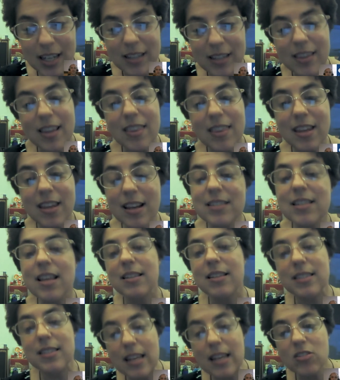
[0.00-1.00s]
the things that
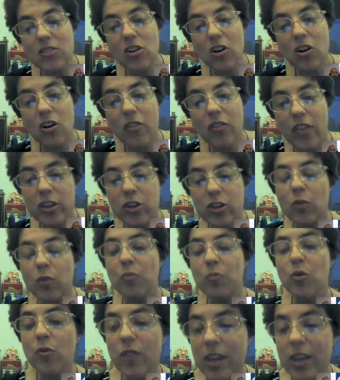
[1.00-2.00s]
signal that you're
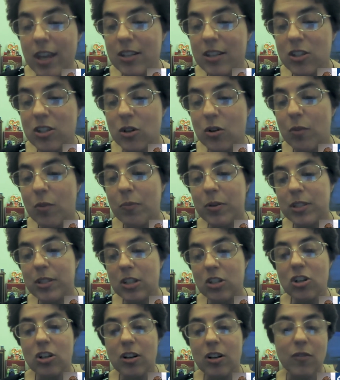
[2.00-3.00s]
moving into a
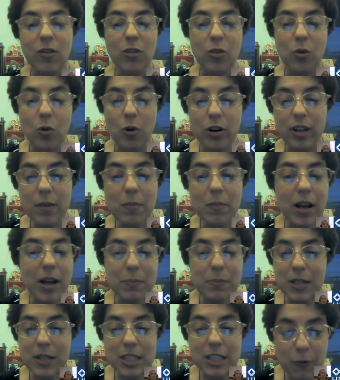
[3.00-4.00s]
position of authority might
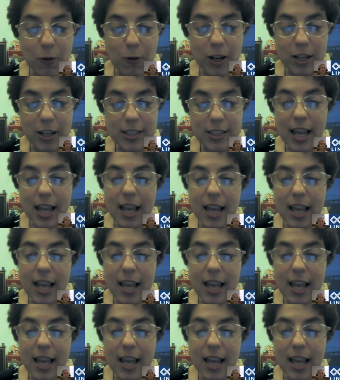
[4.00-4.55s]
be different